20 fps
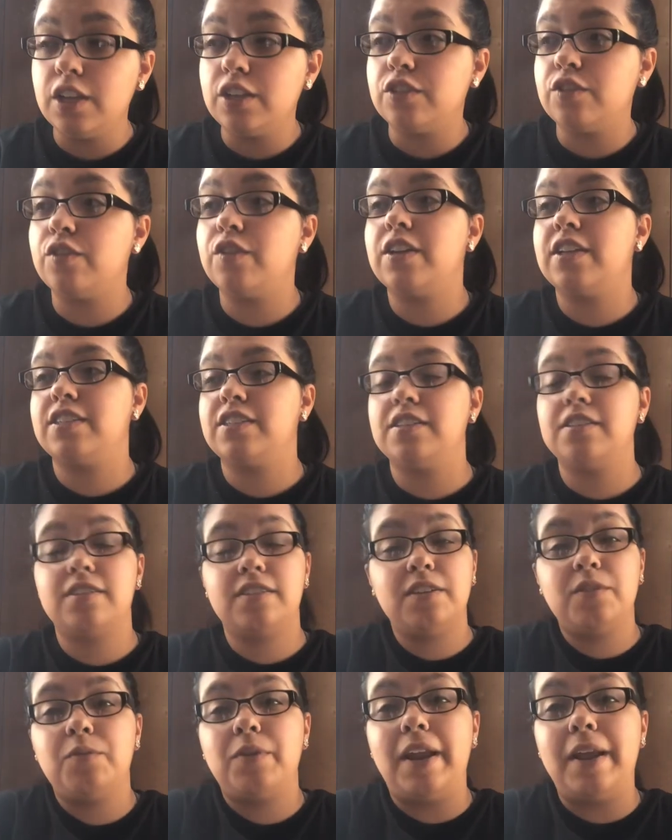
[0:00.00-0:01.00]
So you guys can
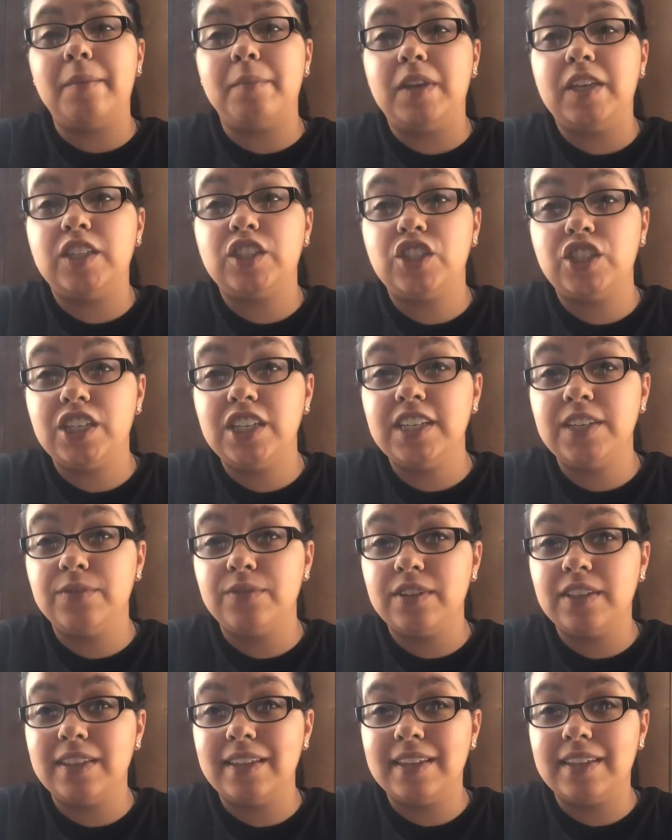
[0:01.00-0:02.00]
see what I mean. She
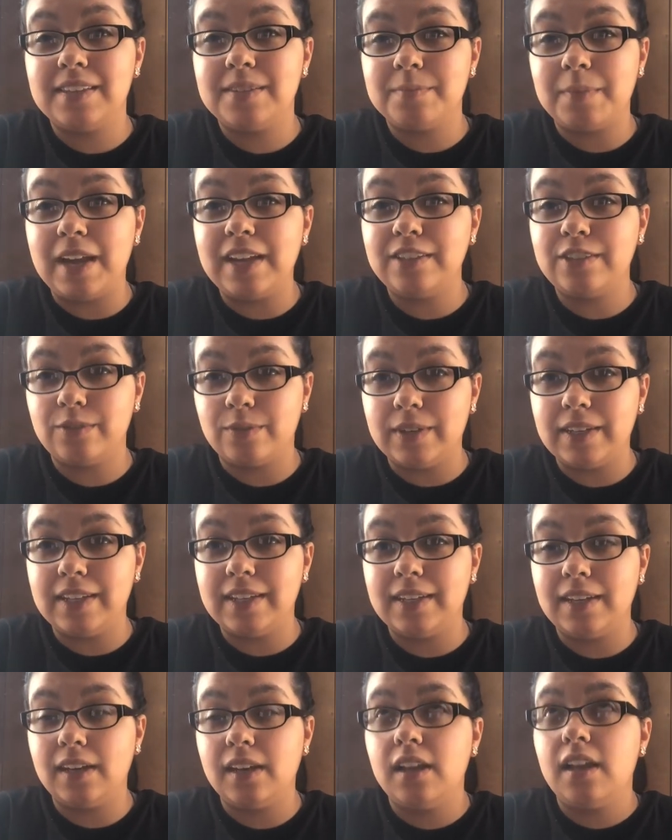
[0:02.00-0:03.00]
really is my
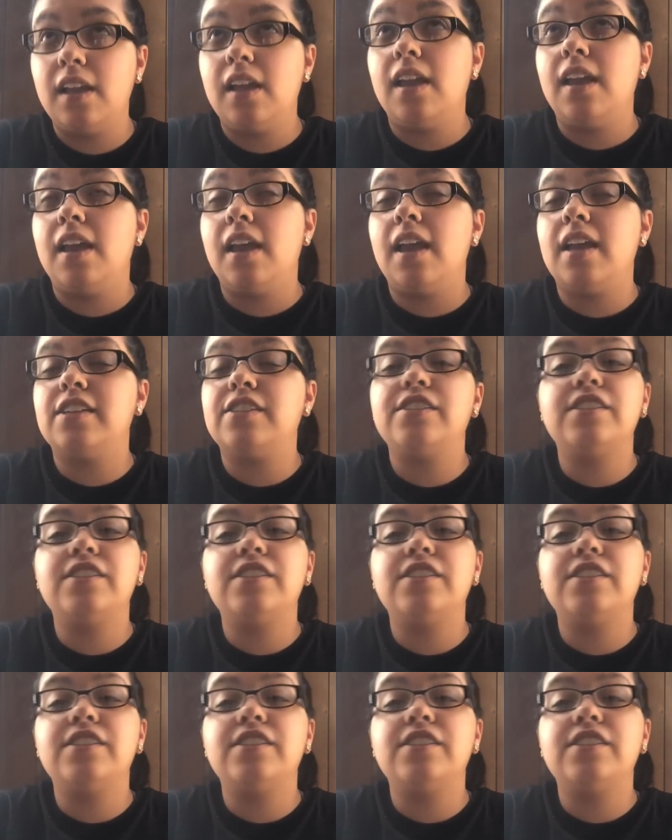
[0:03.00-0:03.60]
twin. And she